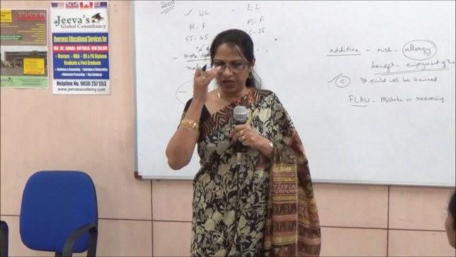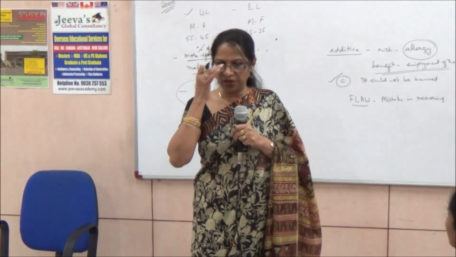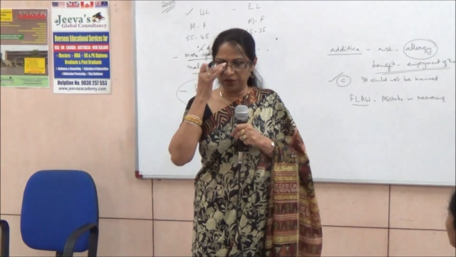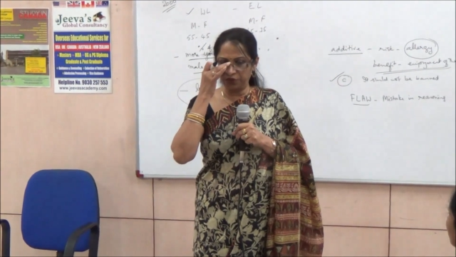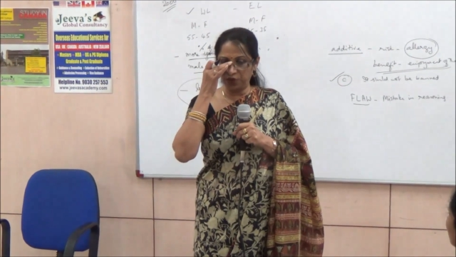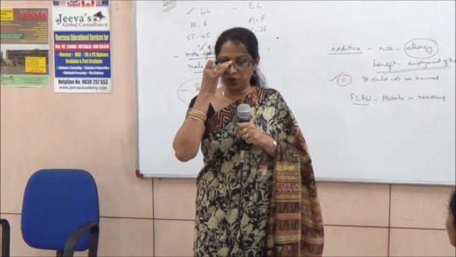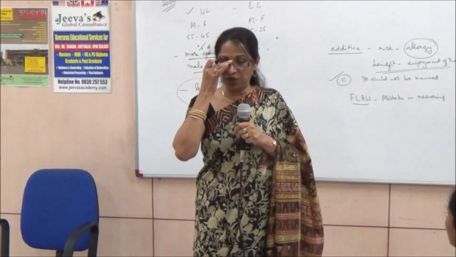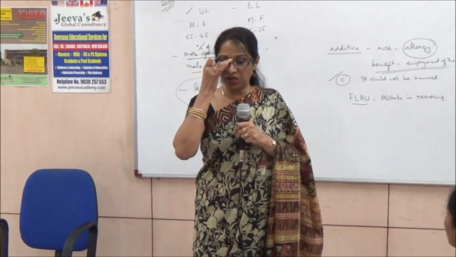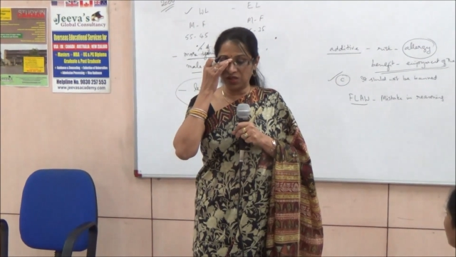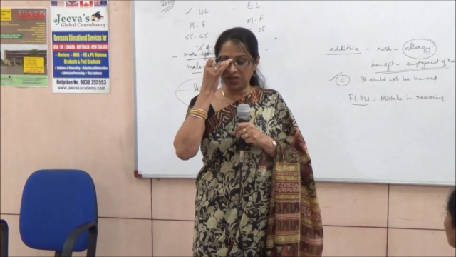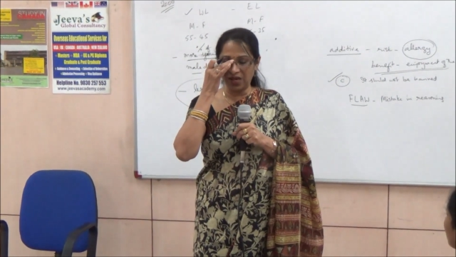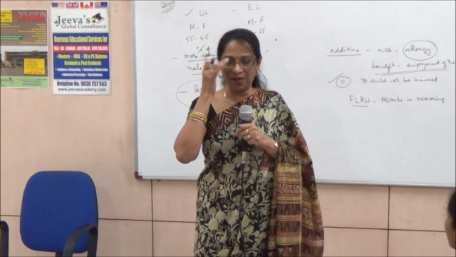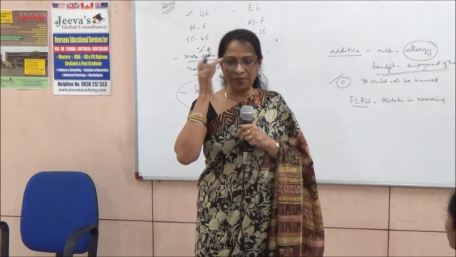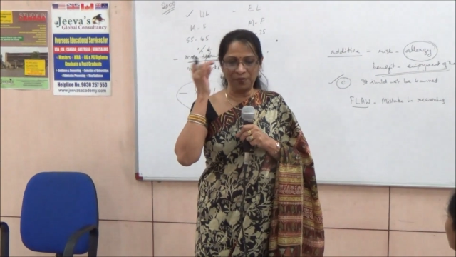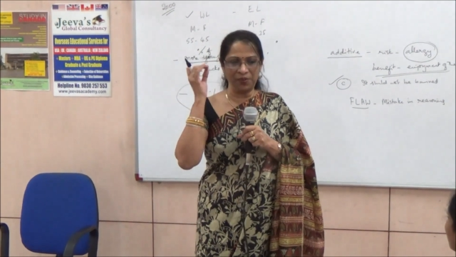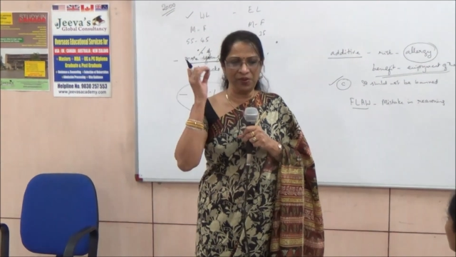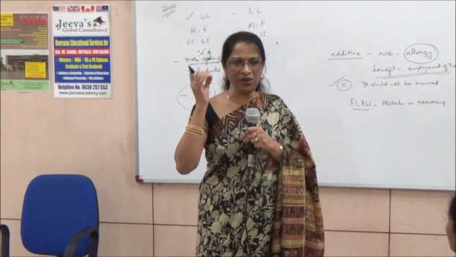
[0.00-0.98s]
If, for
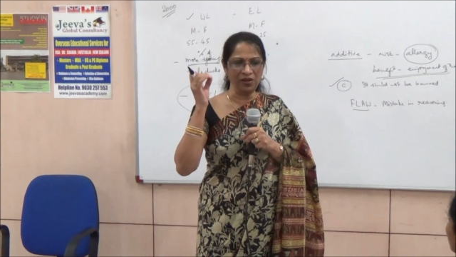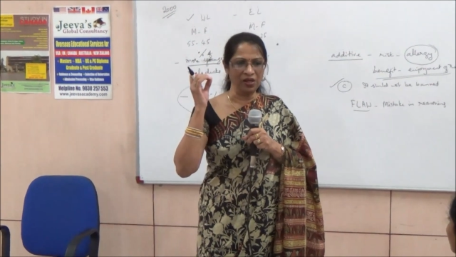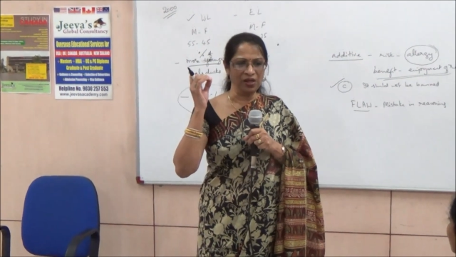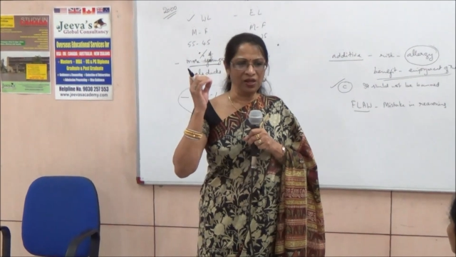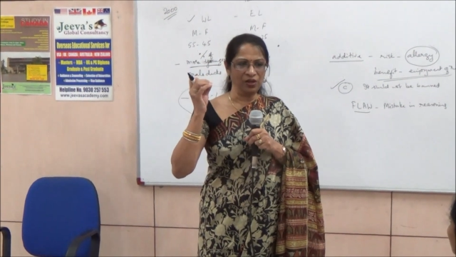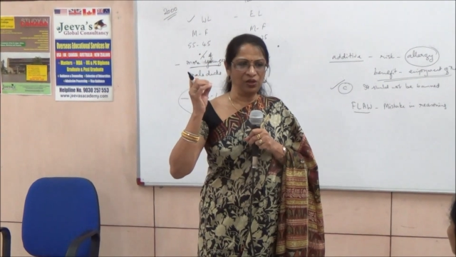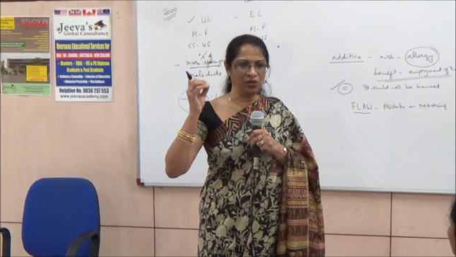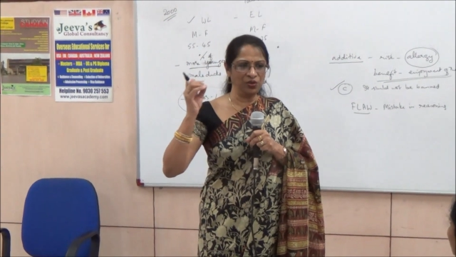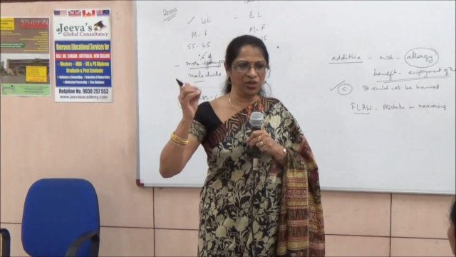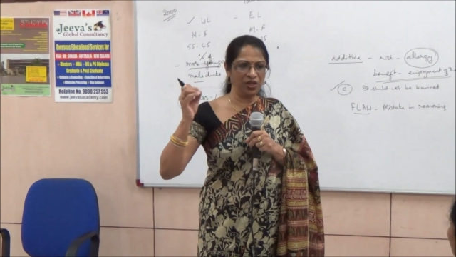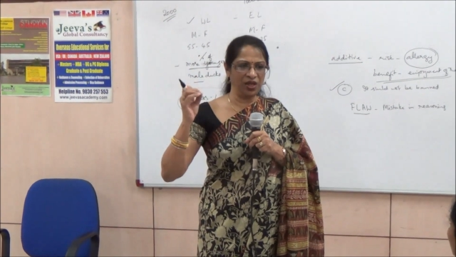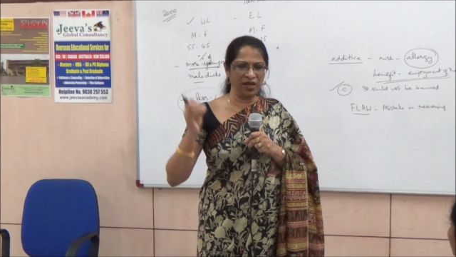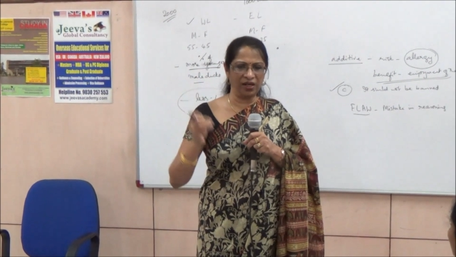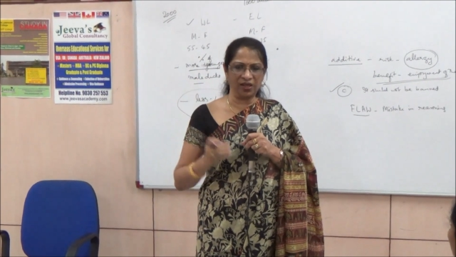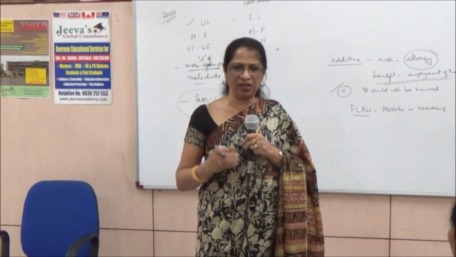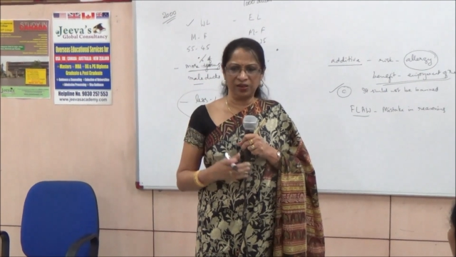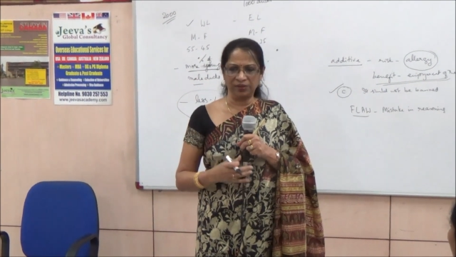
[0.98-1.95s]
example, you
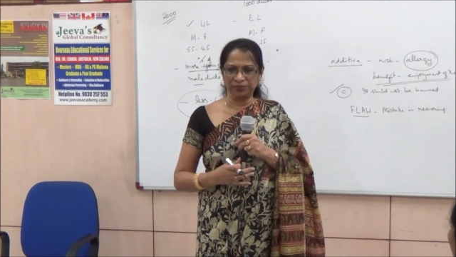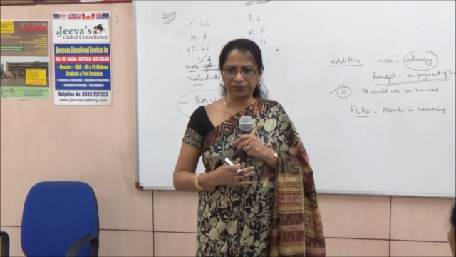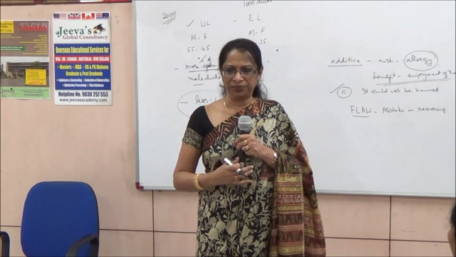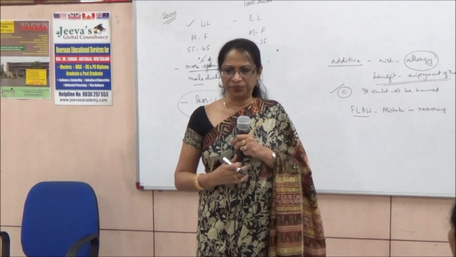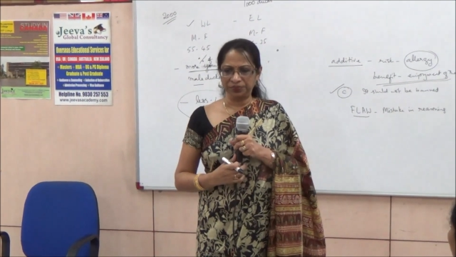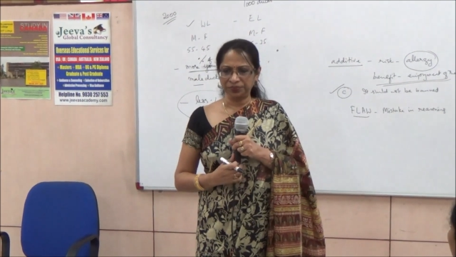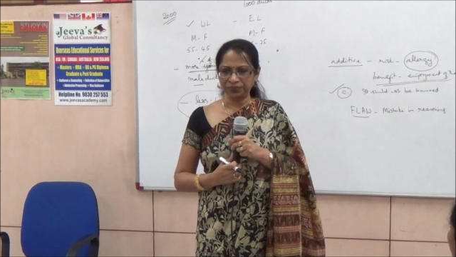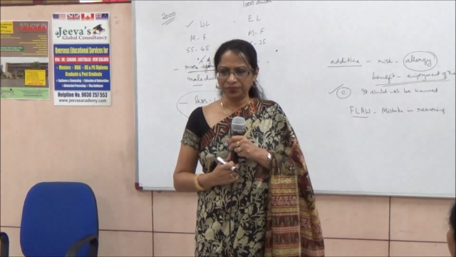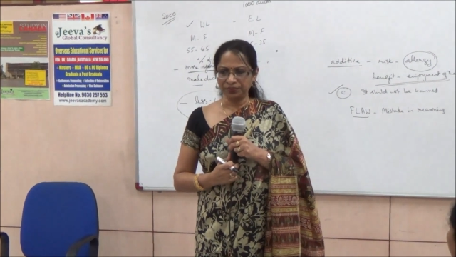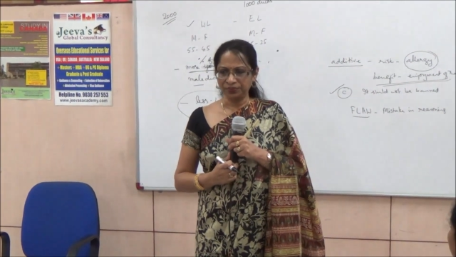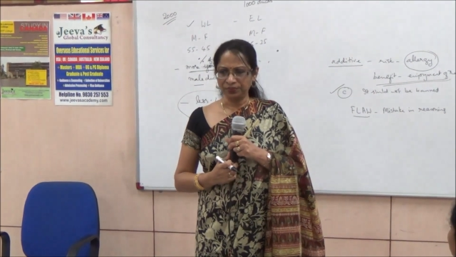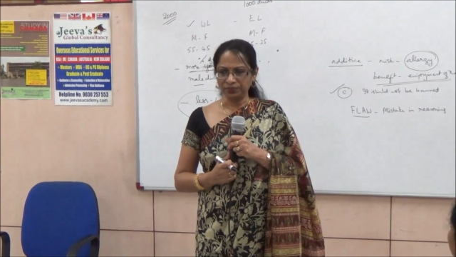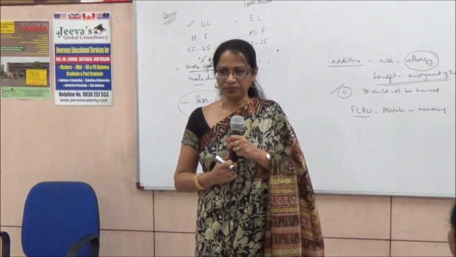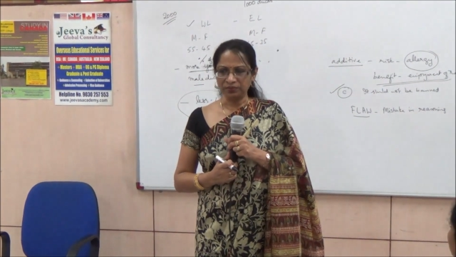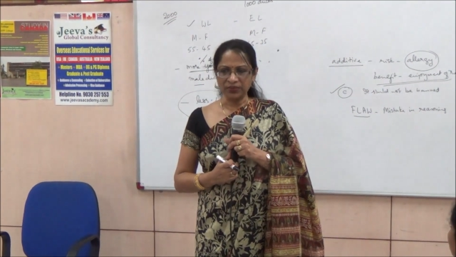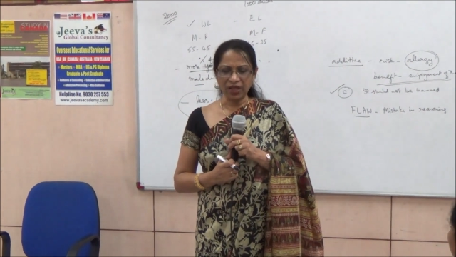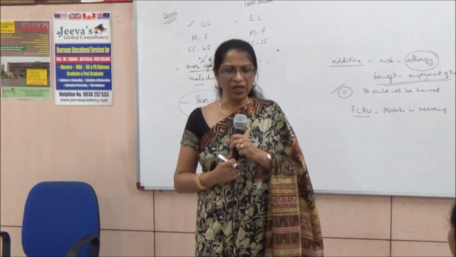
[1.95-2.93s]
take
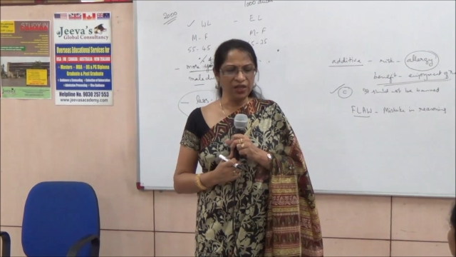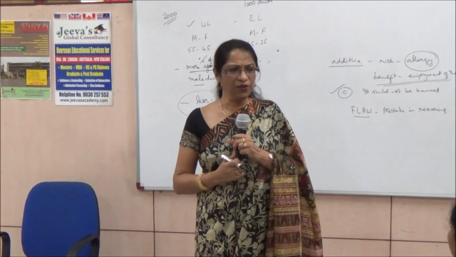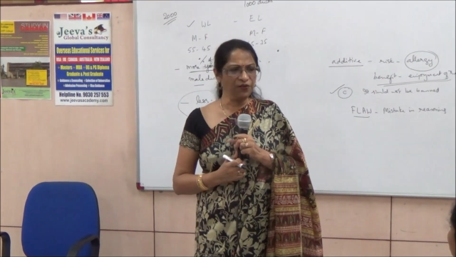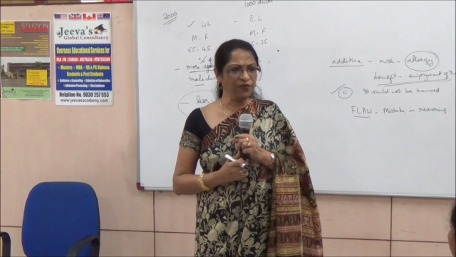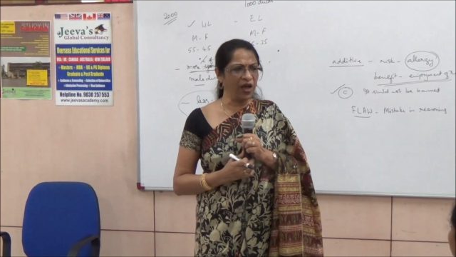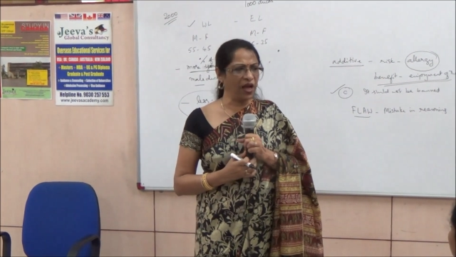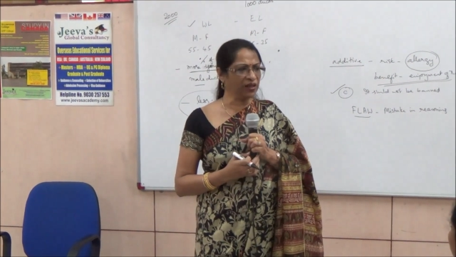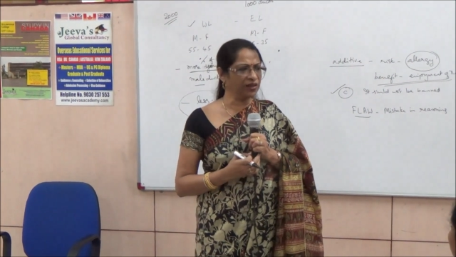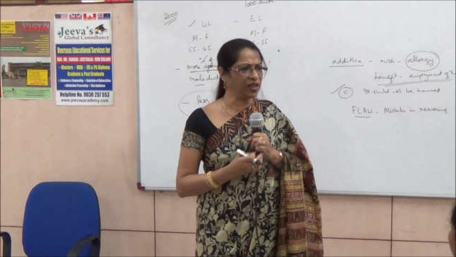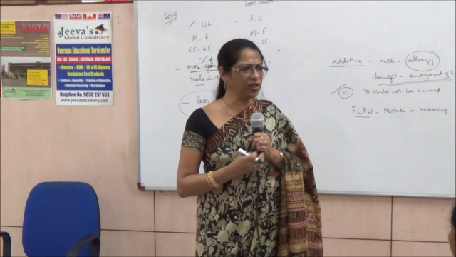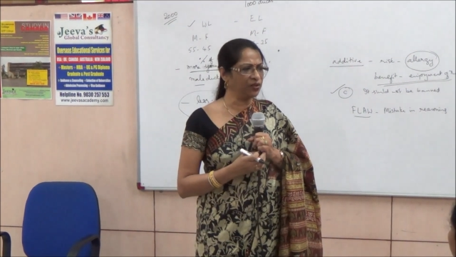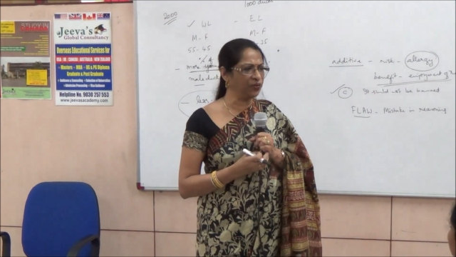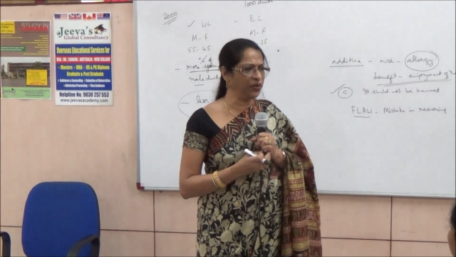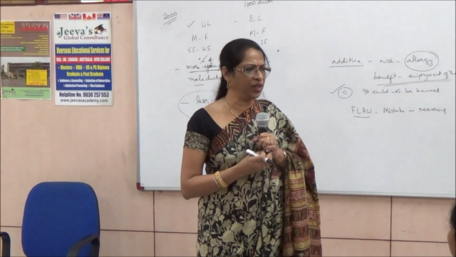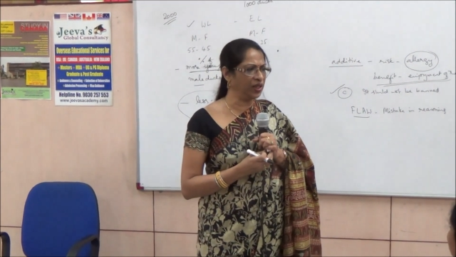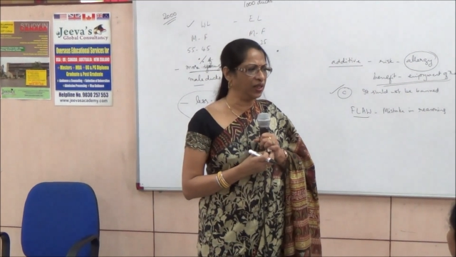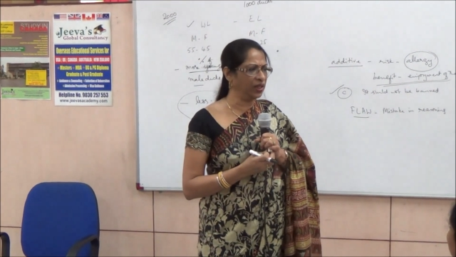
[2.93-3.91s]
the fact that
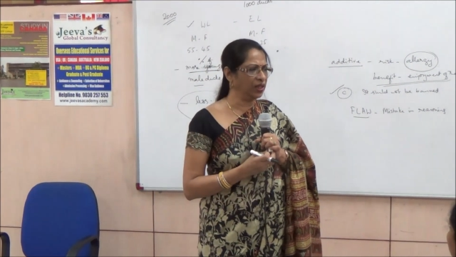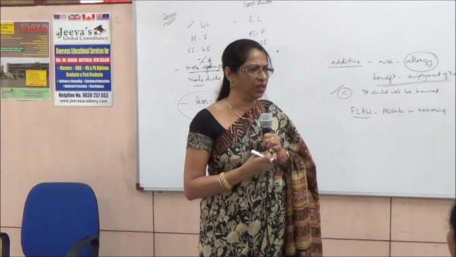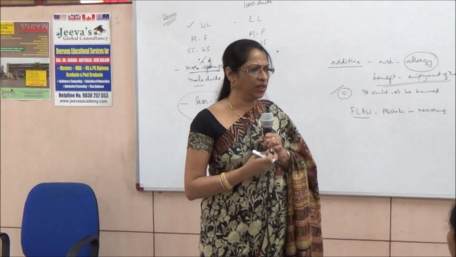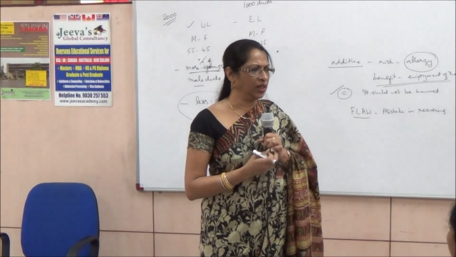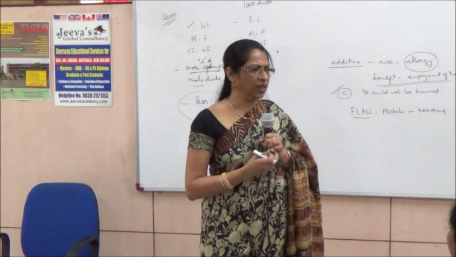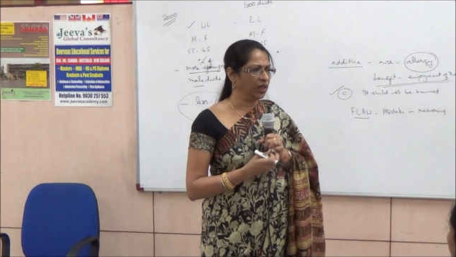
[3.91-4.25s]
we